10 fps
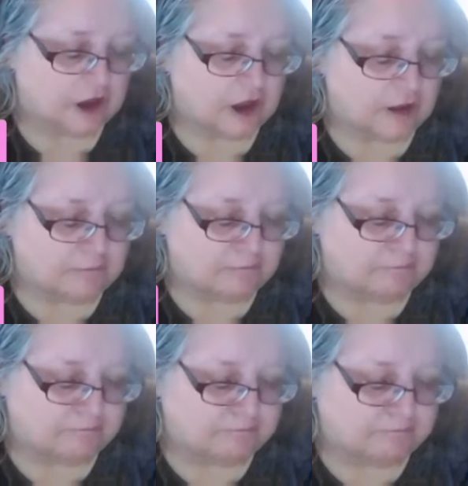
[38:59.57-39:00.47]
um,
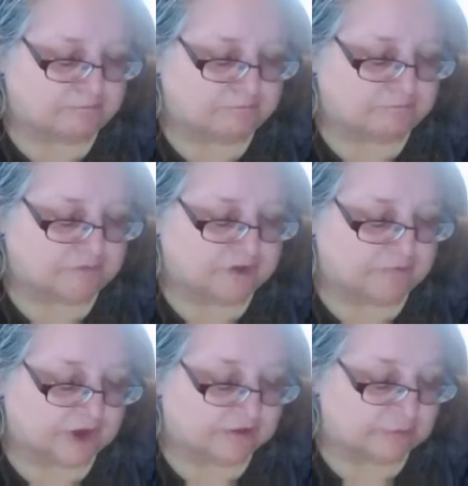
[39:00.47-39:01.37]

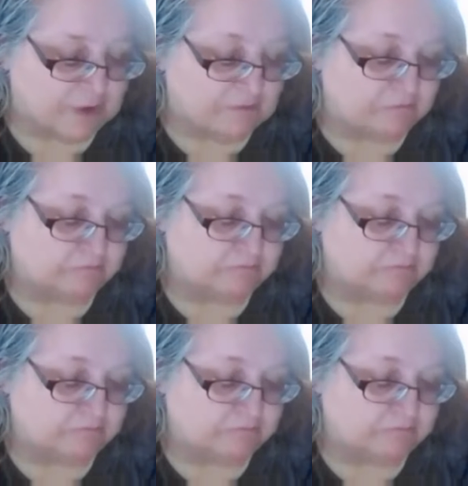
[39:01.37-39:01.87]
fixed them up,